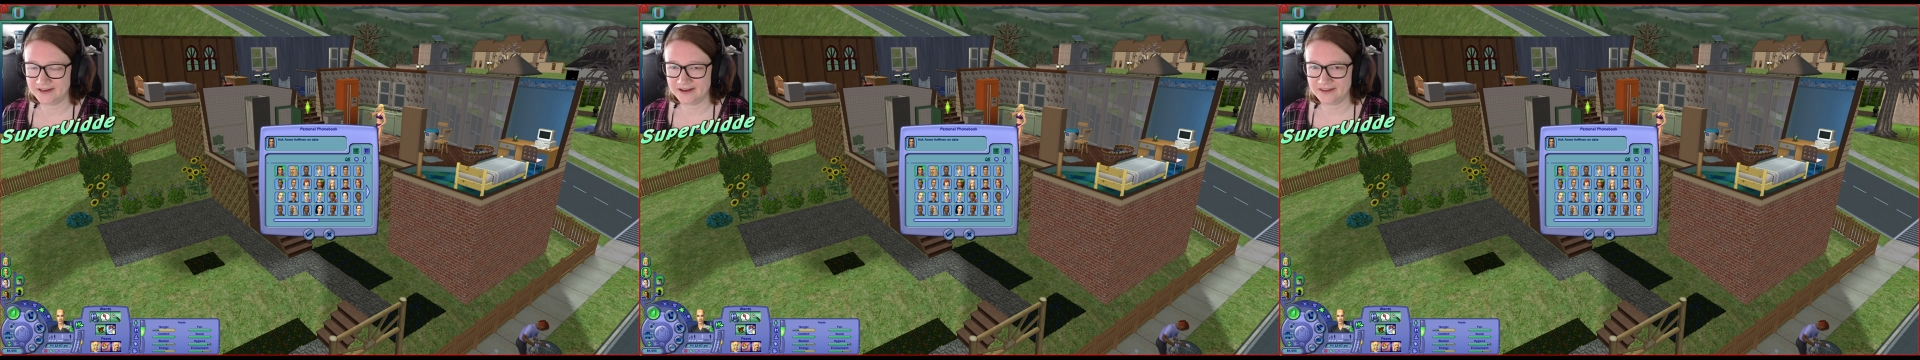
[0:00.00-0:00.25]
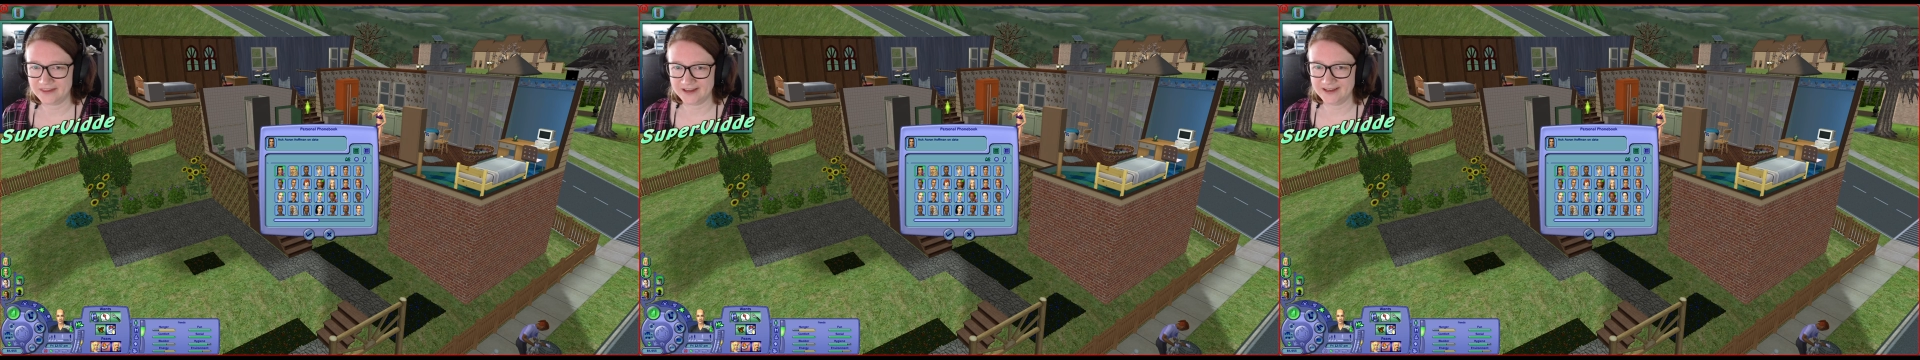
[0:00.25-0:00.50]
I
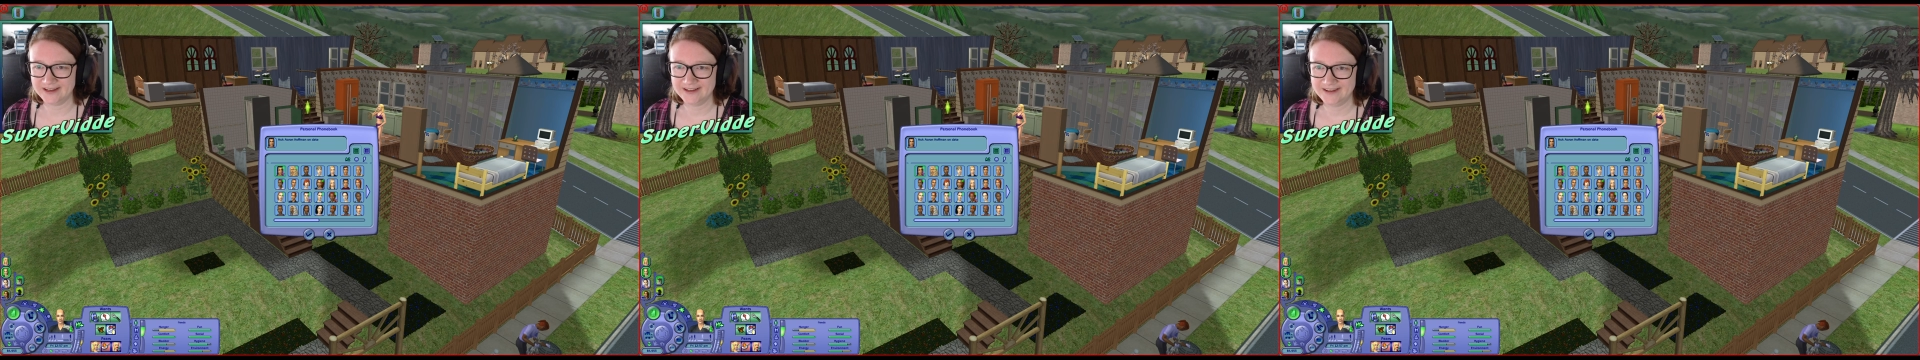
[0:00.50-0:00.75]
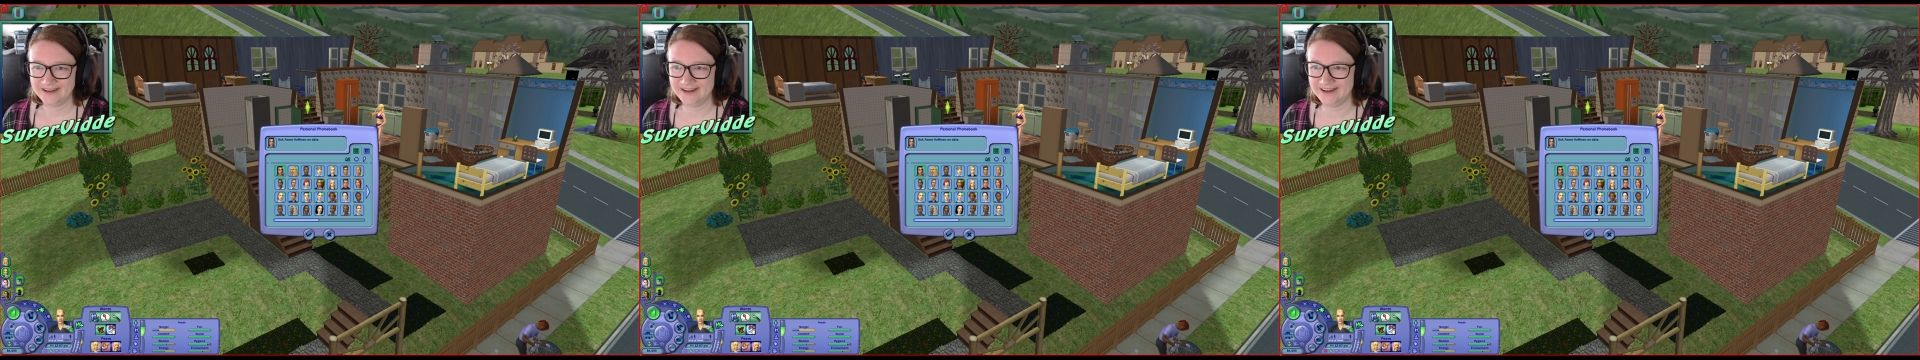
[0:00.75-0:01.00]
think.
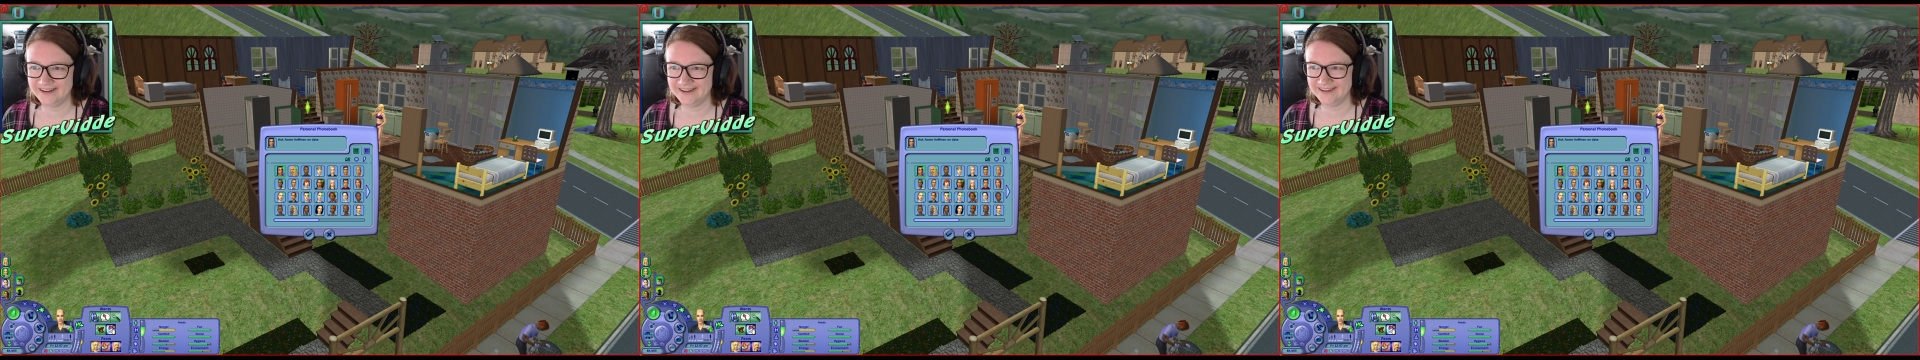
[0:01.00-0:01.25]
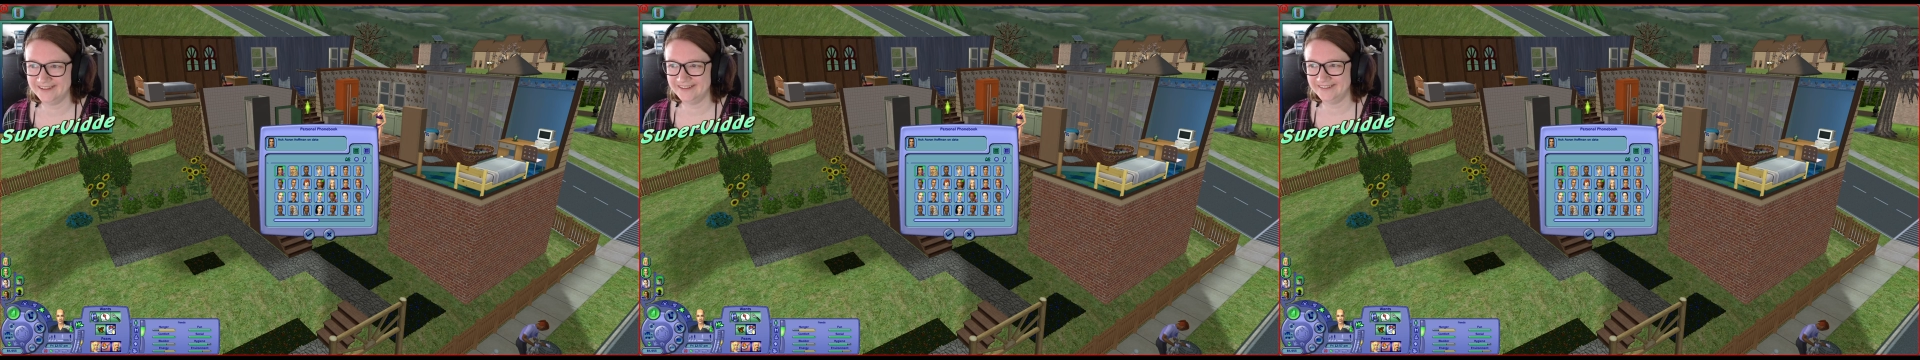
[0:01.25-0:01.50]

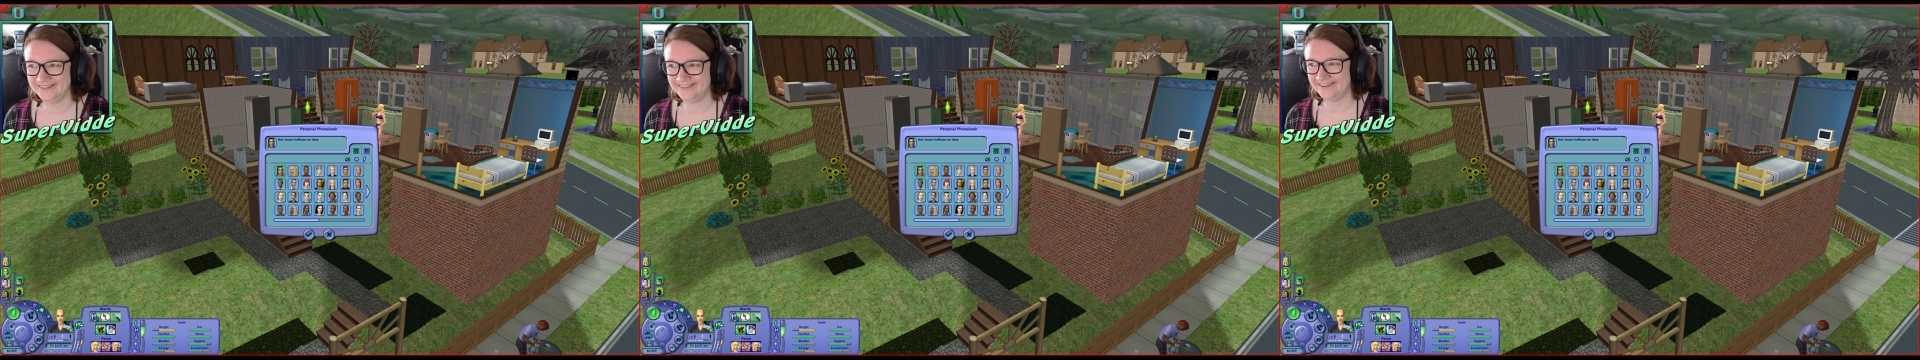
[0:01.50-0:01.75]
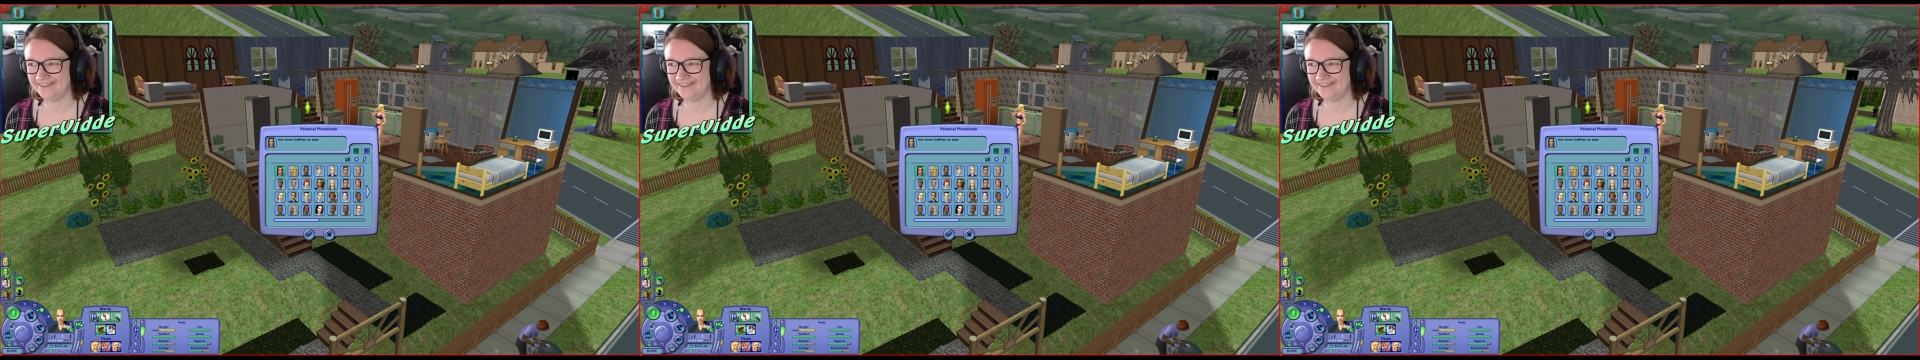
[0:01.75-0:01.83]
So